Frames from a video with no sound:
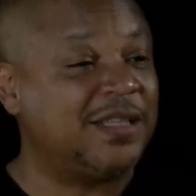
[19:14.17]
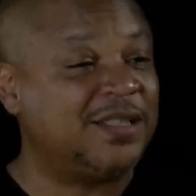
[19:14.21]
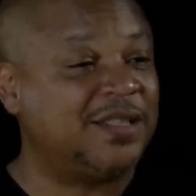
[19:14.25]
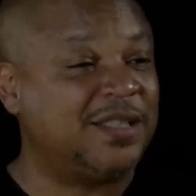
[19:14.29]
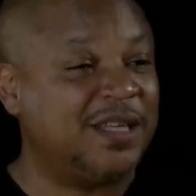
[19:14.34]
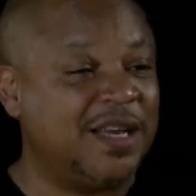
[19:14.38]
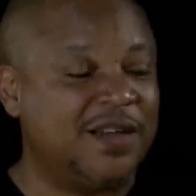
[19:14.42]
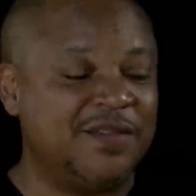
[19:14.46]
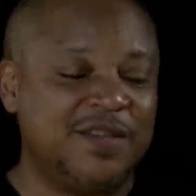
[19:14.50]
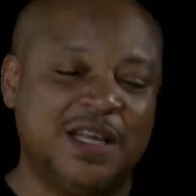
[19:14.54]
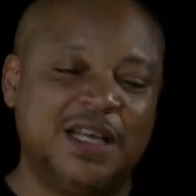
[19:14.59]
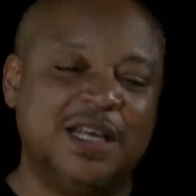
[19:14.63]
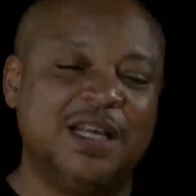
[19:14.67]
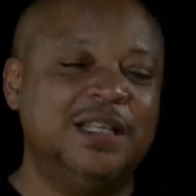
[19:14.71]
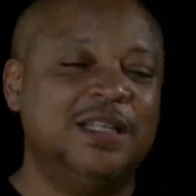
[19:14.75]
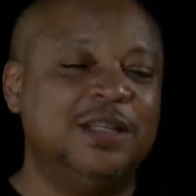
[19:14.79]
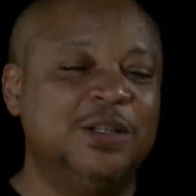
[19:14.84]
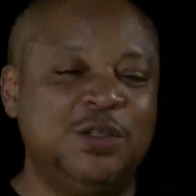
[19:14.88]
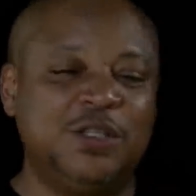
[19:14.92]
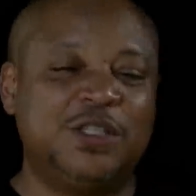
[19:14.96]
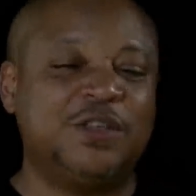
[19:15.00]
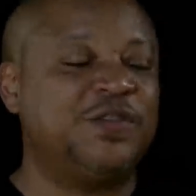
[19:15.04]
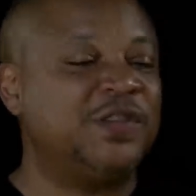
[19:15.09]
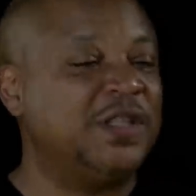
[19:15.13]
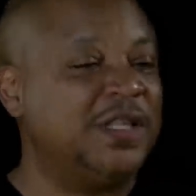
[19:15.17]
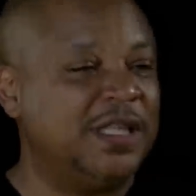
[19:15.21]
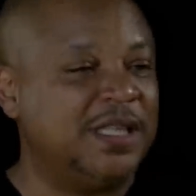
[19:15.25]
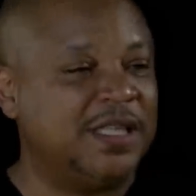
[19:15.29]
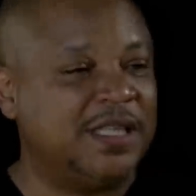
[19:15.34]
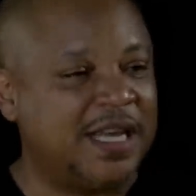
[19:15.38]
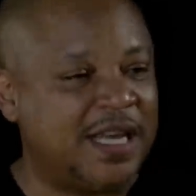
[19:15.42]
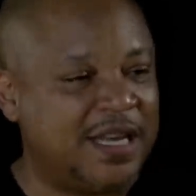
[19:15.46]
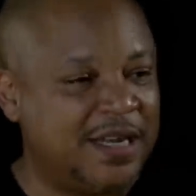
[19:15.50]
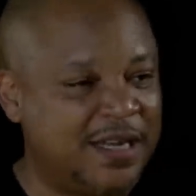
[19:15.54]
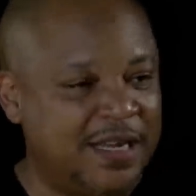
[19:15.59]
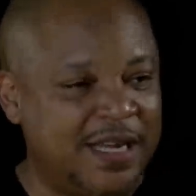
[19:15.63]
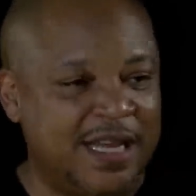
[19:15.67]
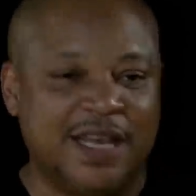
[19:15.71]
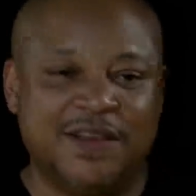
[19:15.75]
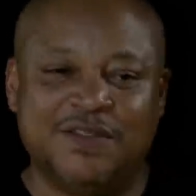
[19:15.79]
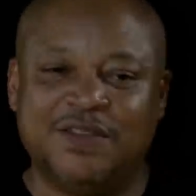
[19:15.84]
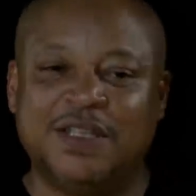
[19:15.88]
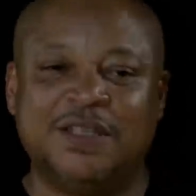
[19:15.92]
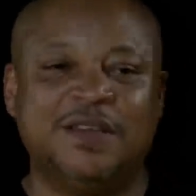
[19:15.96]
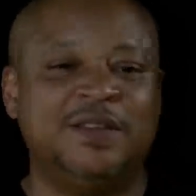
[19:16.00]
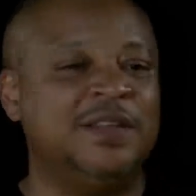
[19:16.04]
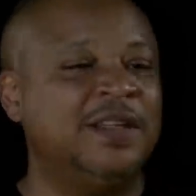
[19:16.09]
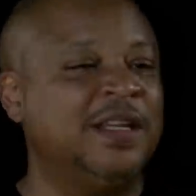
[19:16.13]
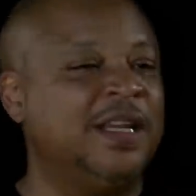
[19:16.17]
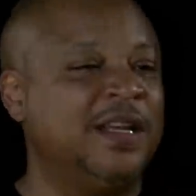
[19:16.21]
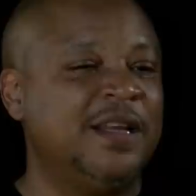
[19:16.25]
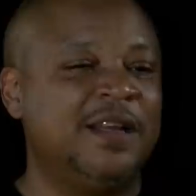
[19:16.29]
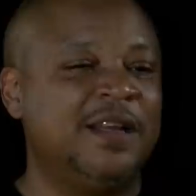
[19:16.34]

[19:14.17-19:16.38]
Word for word: of stuff, Lucifer did that in heaven